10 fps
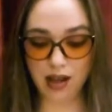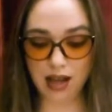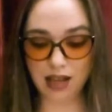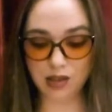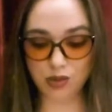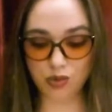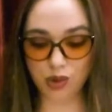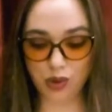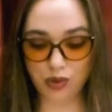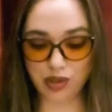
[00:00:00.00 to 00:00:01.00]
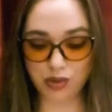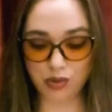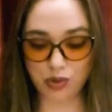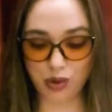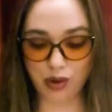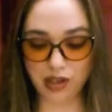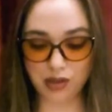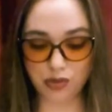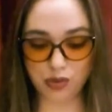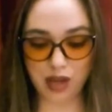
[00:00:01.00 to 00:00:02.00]
as it rolled and roared
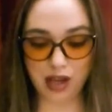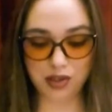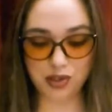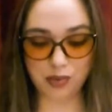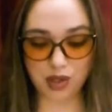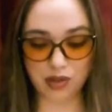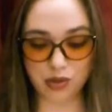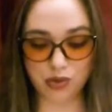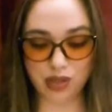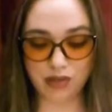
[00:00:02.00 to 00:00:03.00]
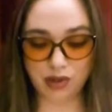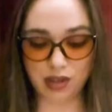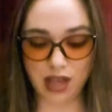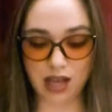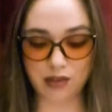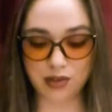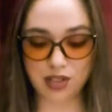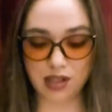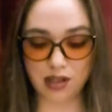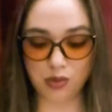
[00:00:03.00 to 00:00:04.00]
and raged among the dreadful
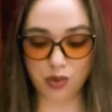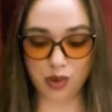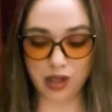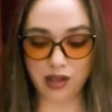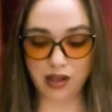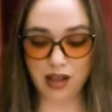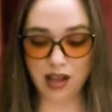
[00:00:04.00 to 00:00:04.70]
caverns it had worn